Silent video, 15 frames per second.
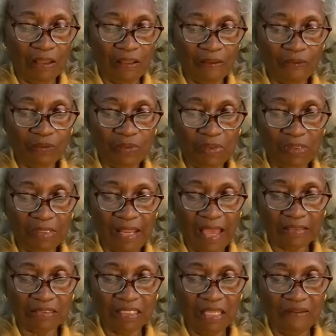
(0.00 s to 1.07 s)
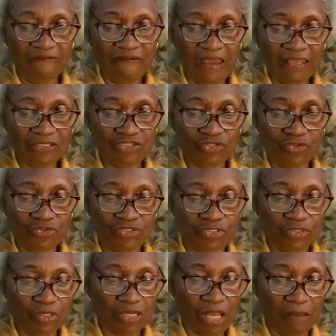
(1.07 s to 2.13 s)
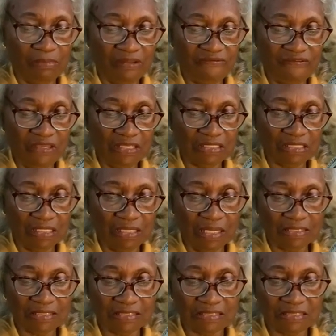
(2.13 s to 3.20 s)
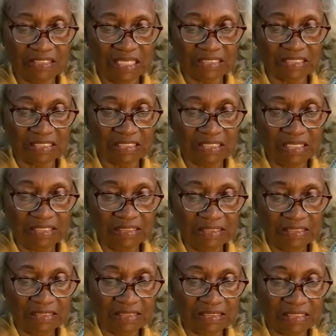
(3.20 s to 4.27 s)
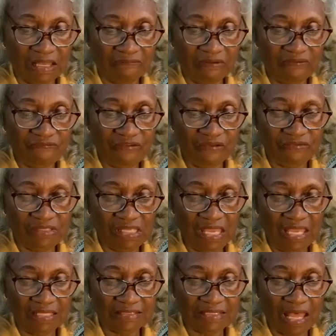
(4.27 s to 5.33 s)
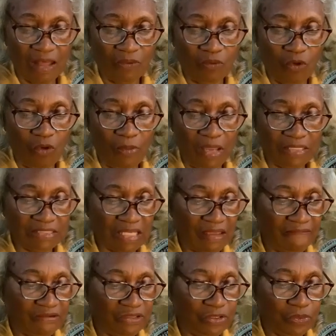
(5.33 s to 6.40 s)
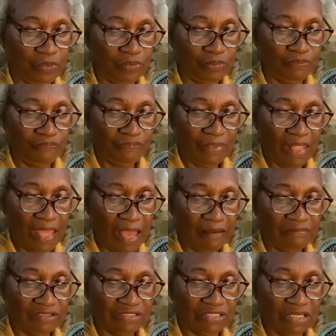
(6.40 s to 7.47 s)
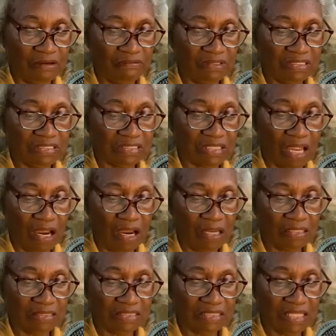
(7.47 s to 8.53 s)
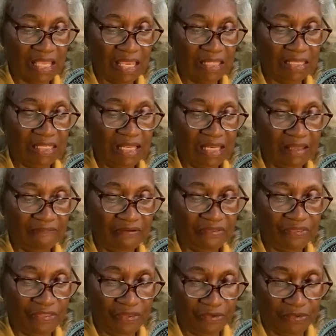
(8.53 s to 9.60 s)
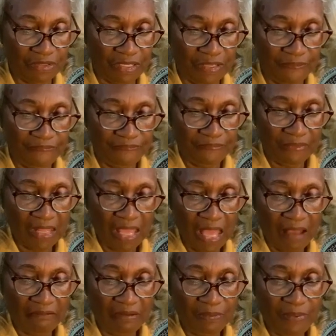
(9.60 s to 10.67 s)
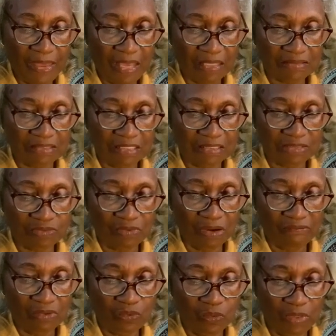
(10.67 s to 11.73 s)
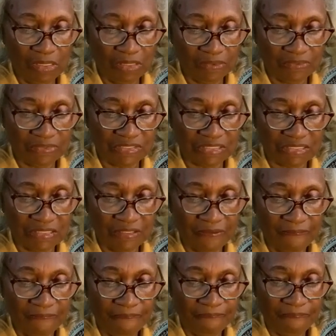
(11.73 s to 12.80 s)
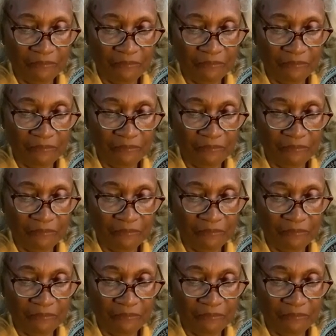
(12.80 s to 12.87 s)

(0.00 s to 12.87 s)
uh, we would like to invite you to come and visit us, 6 and 758 South Wabash Avenue. Our service starts at 1130. Our pastor is Reverend Wills.